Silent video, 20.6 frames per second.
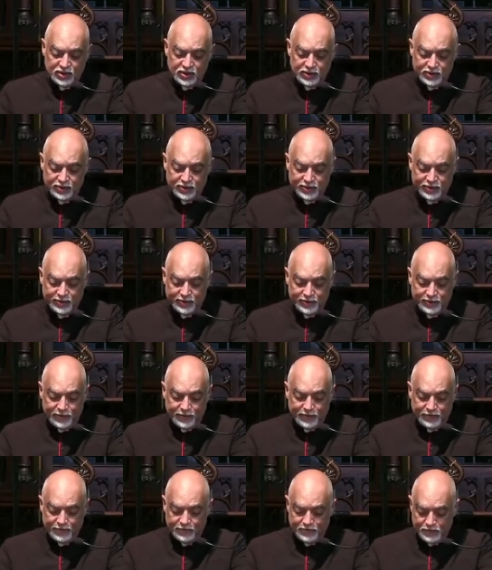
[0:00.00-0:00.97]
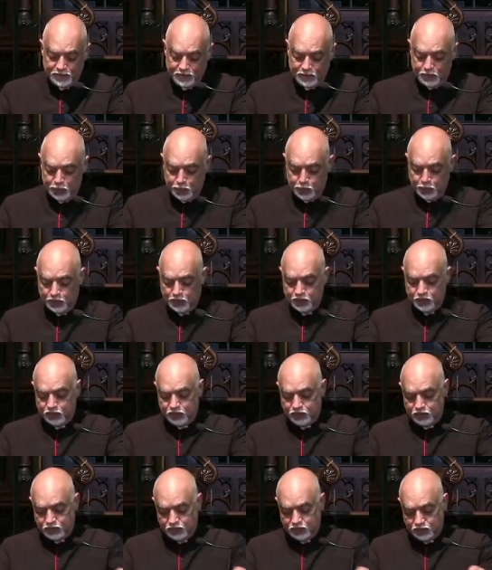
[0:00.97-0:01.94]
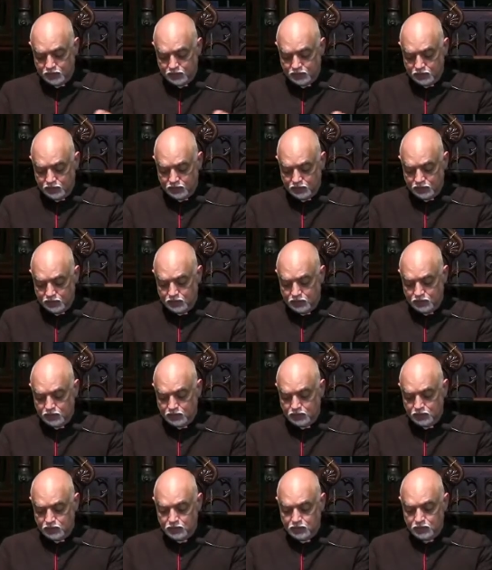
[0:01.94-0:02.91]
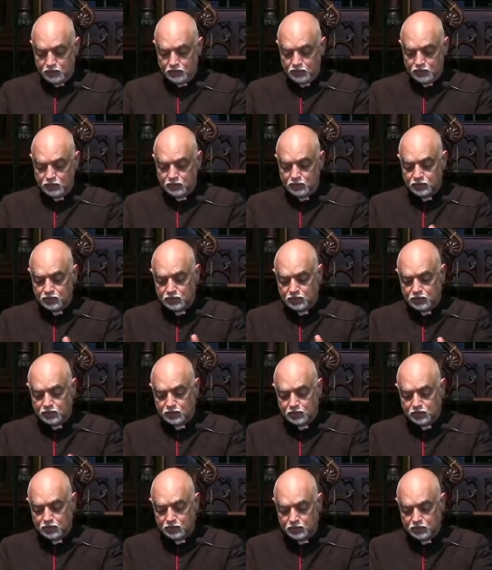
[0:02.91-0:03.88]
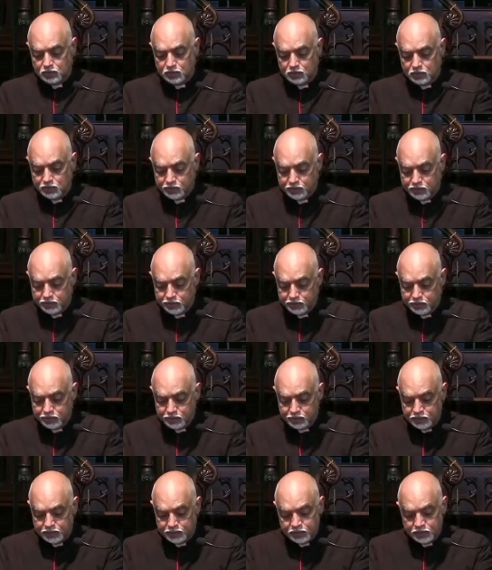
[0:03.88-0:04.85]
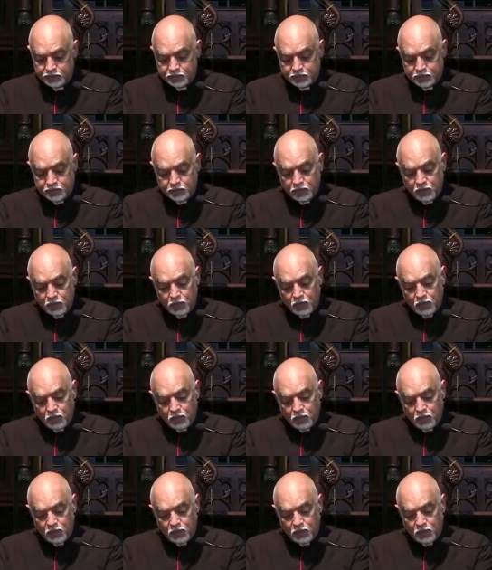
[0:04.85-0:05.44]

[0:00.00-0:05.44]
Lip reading: Nothing is said.